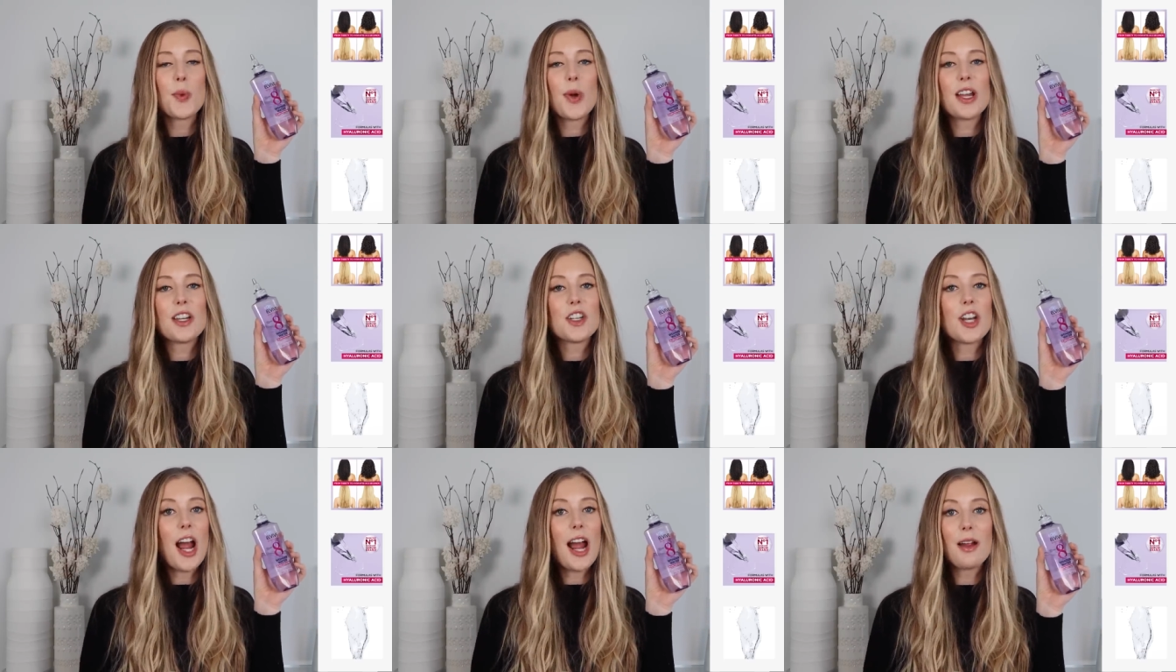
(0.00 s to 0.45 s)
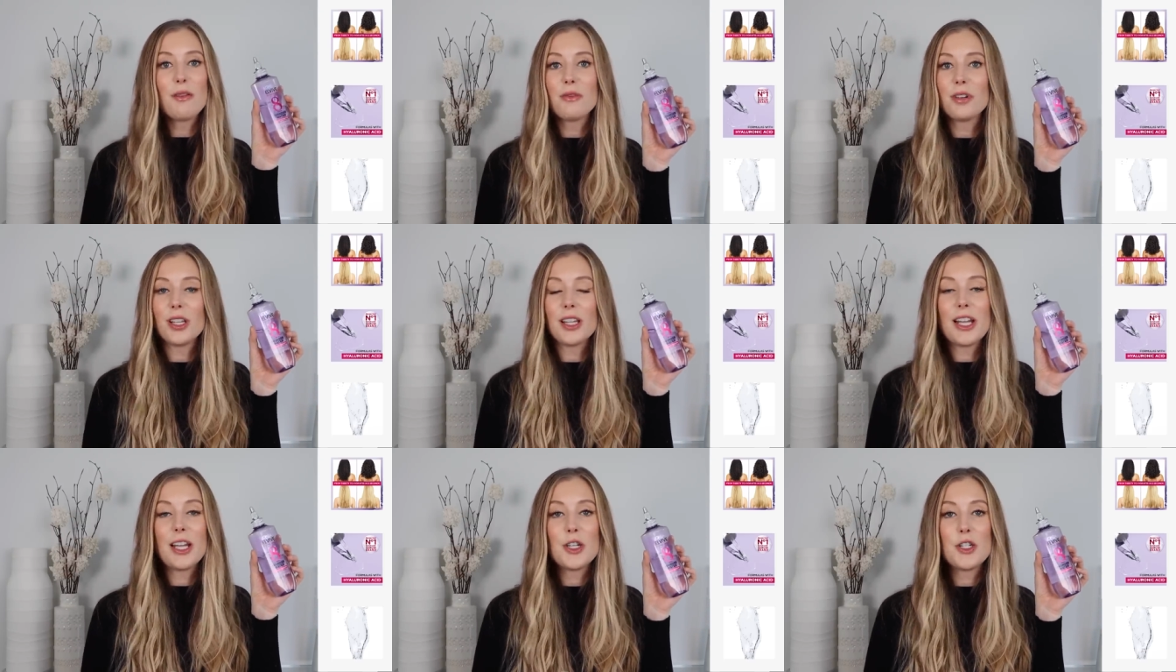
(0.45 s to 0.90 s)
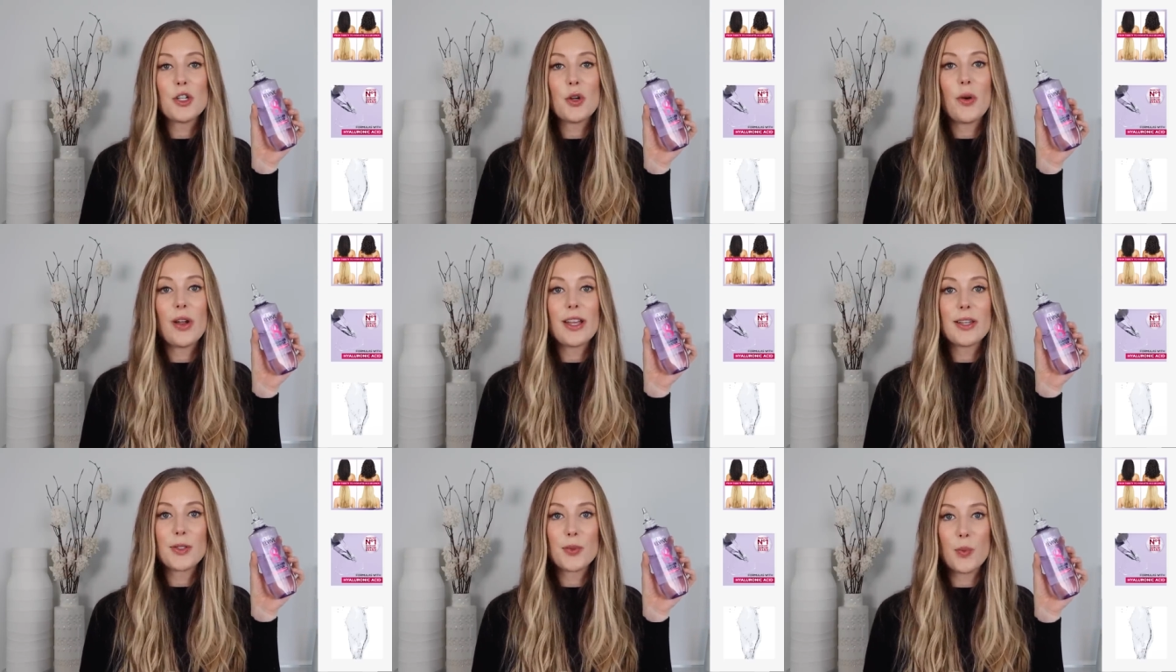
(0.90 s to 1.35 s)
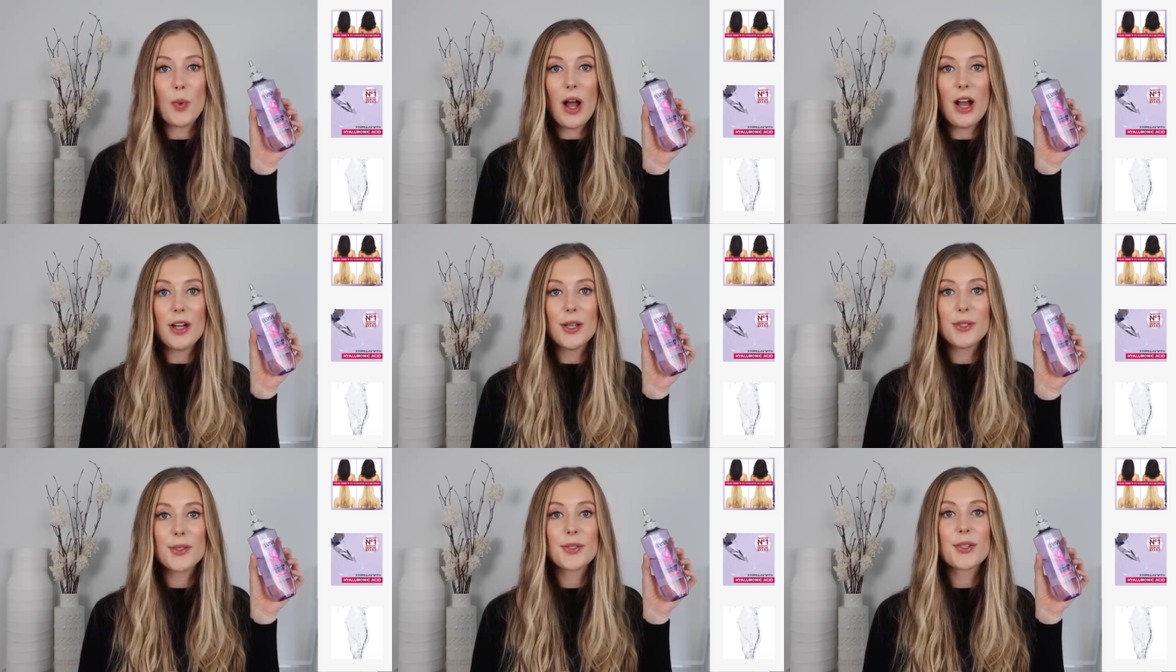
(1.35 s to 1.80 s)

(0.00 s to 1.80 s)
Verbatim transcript: which I really enjoy as well.